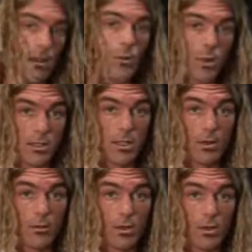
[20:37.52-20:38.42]
Once
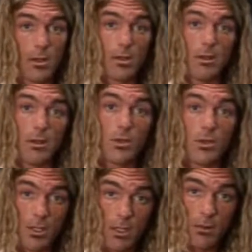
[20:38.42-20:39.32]
again, when you hear it in the
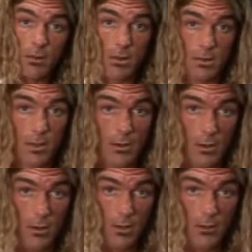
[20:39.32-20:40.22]
music, it's going to sound a
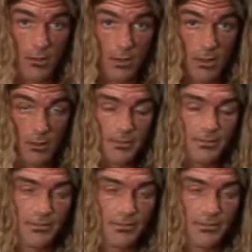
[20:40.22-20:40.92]
whole lot different.